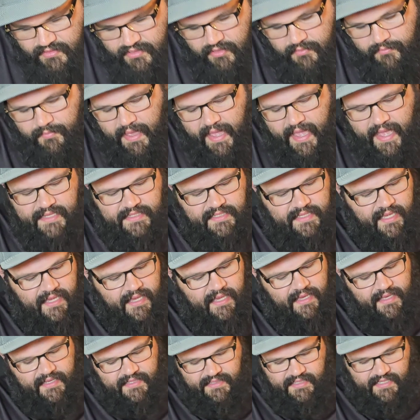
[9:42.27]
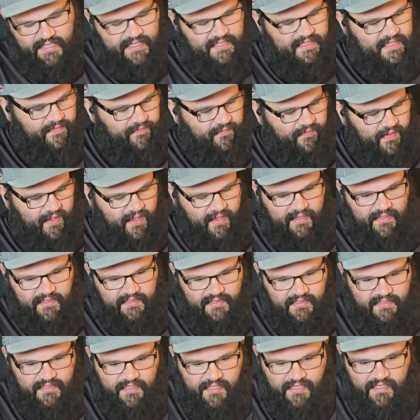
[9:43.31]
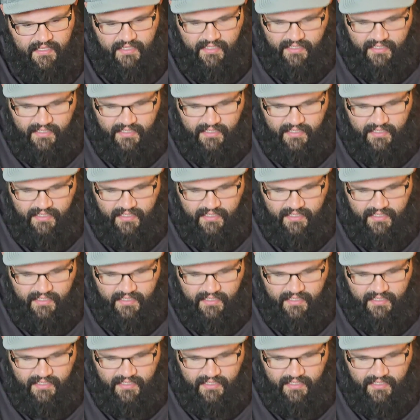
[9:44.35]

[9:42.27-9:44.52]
so the mask is his face.